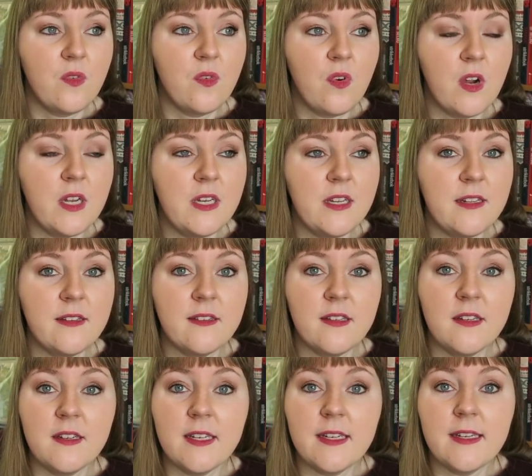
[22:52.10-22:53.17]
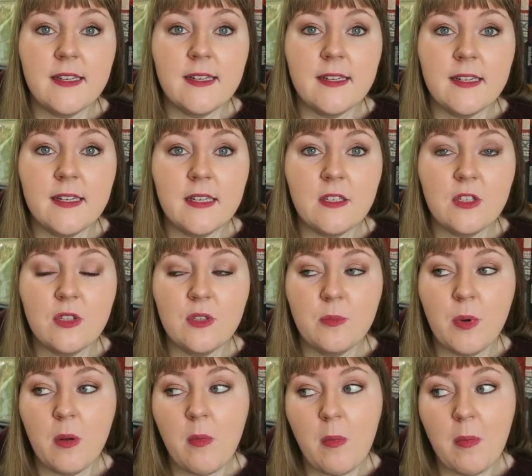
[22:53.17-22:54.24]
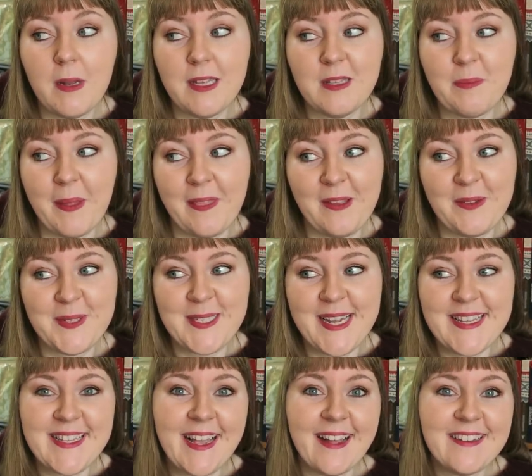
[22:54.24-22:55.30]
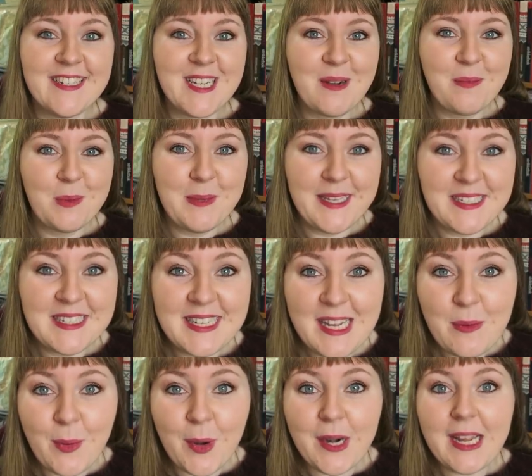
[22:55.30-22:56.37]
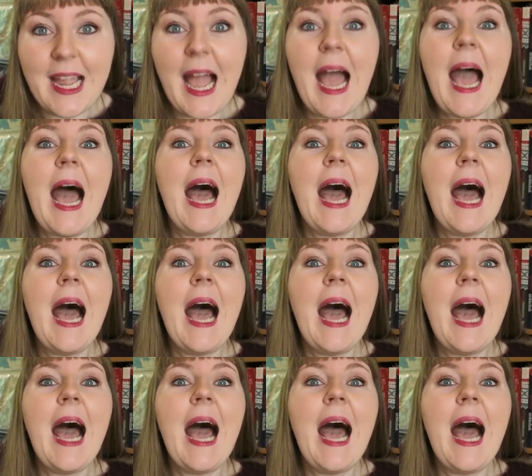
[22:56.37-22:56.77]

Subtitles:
Friday and Sunday, and I should probably spend those days catching up with PhD work.